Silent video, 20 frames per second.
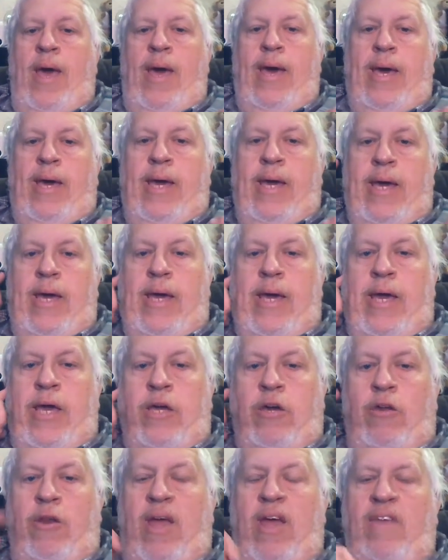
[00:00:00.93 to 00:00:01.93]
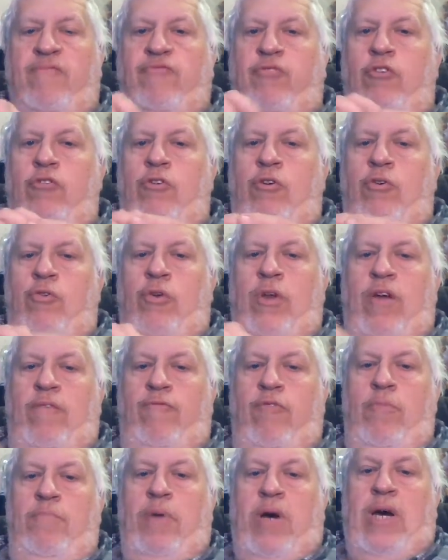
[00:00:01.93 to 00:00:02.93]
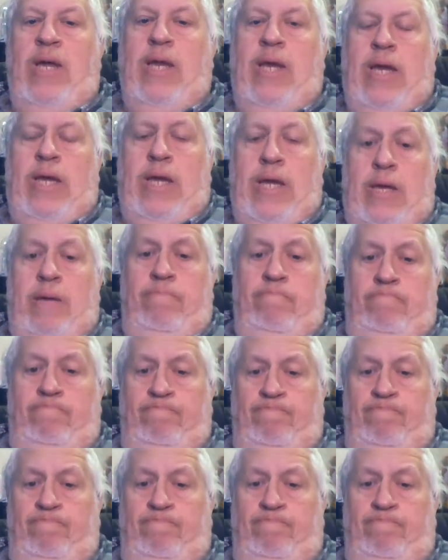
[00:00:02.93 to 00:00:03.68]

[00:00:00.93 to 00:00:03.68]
Hey, good afternoon, everybody.